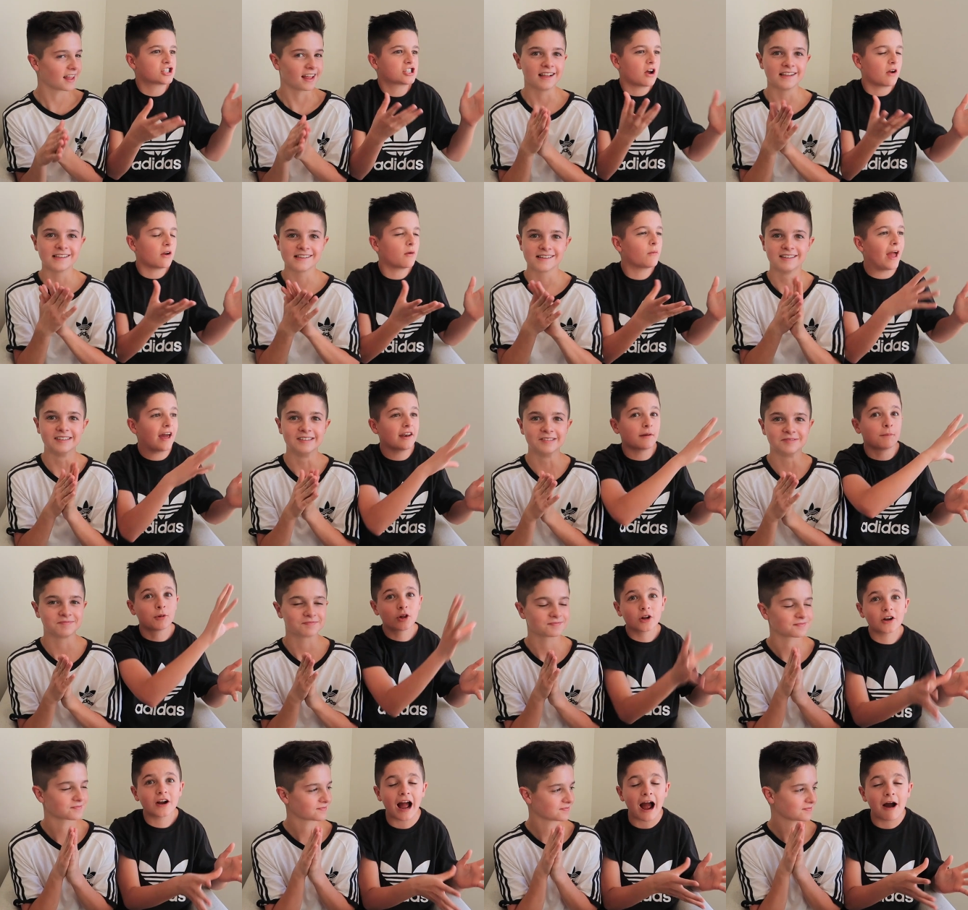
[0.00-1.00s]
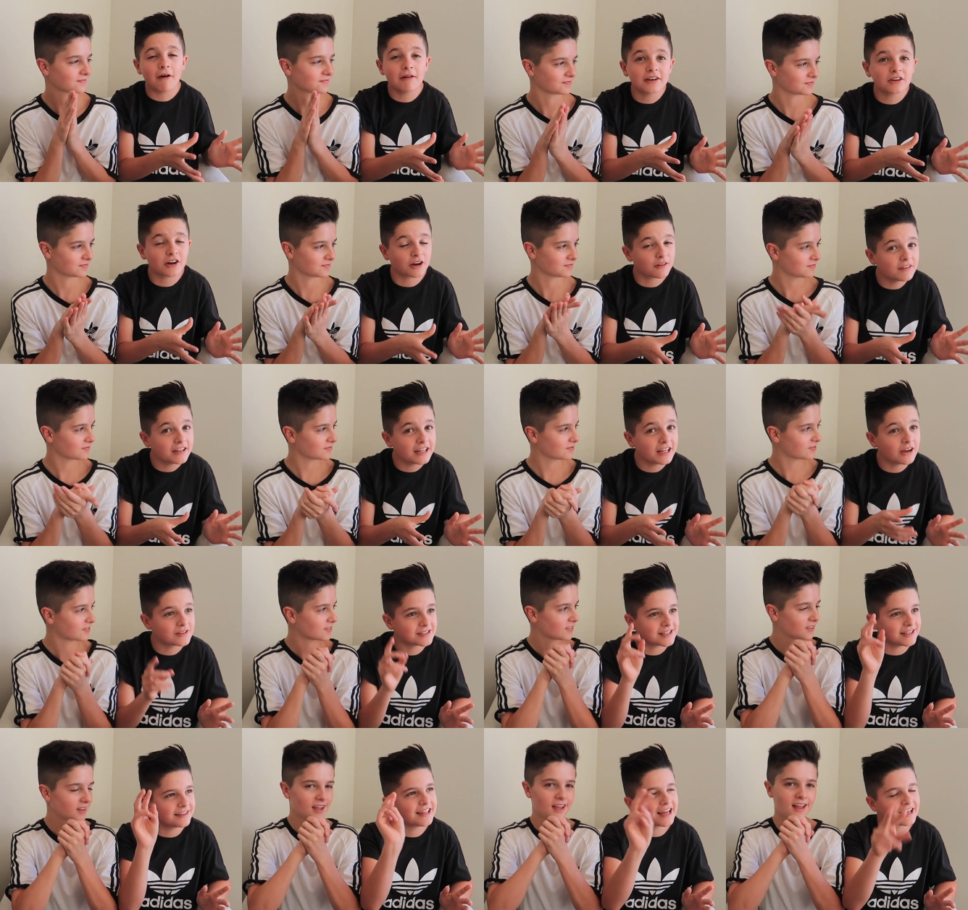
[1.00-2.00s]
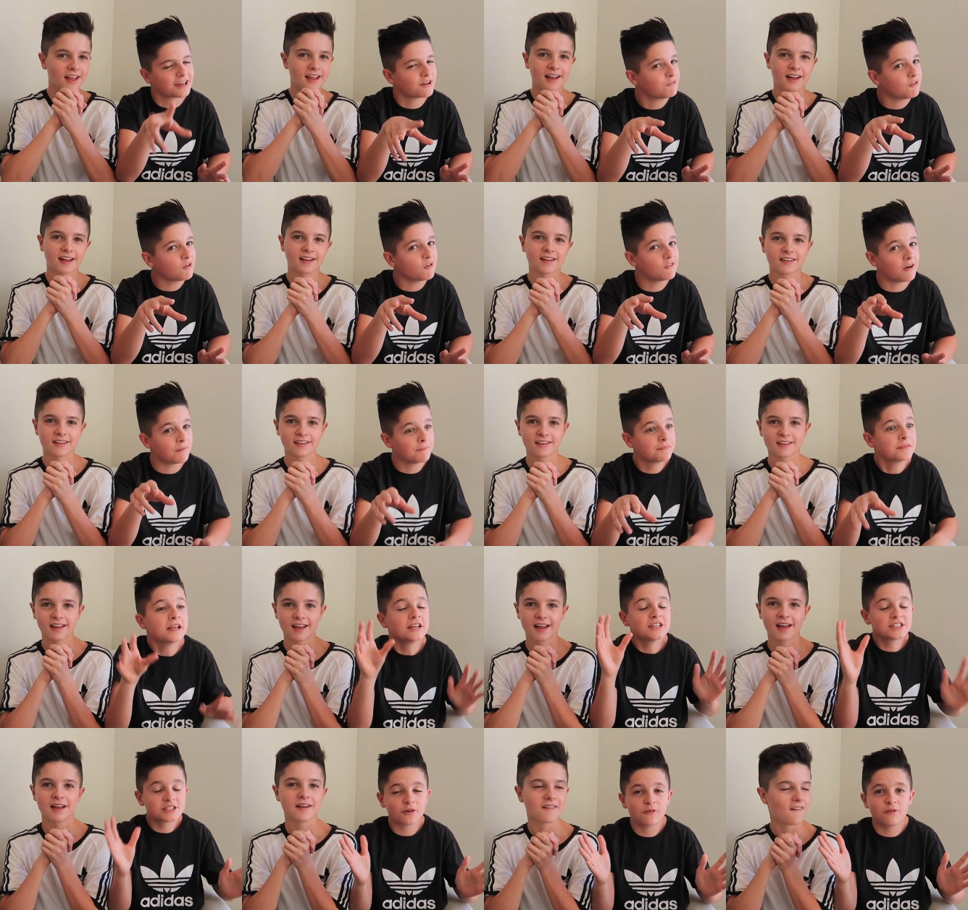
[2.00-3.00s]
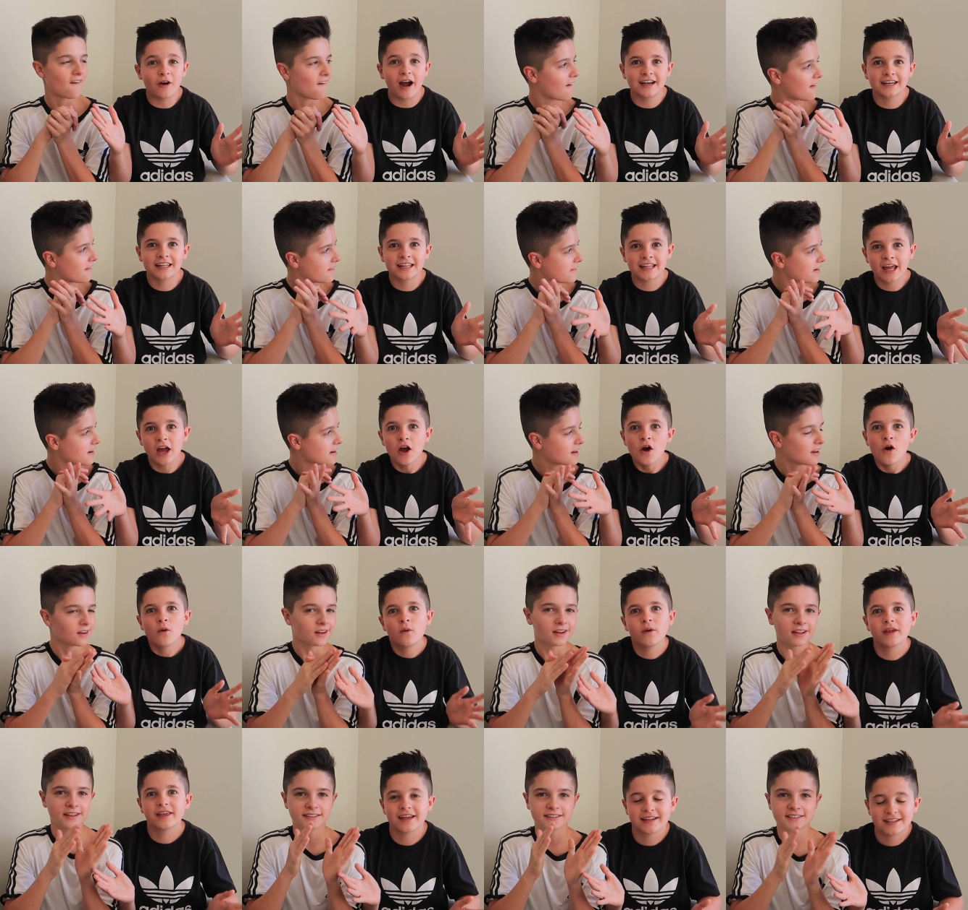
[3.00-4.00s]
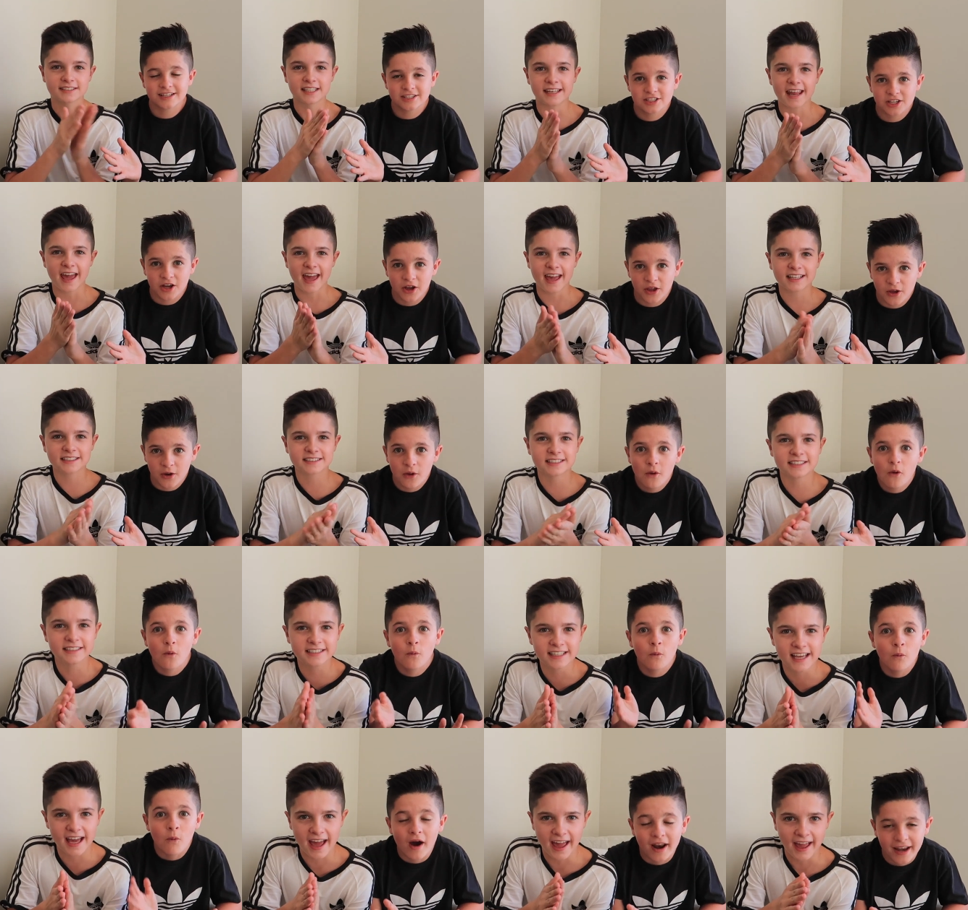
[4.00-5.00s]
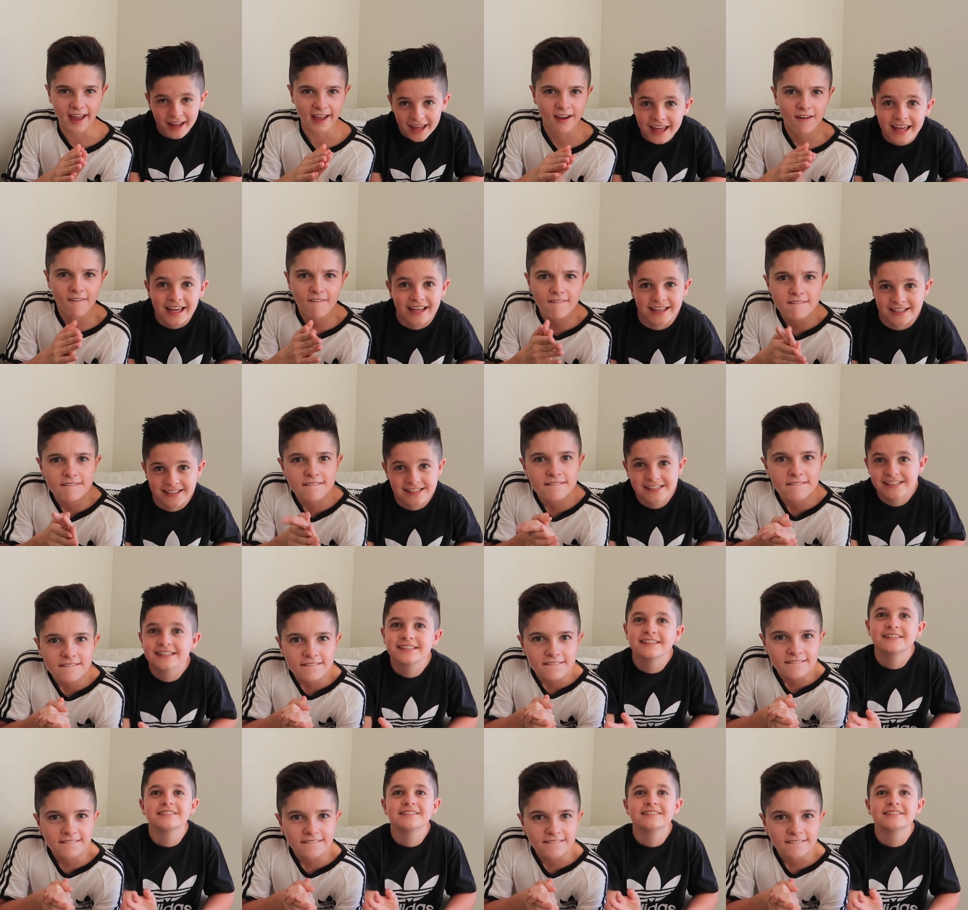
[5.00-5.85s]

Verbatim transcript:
Speaker 1: showed up. We had to blur out in our videos in like a few of them. So finally, we get to Today is the day. what it is.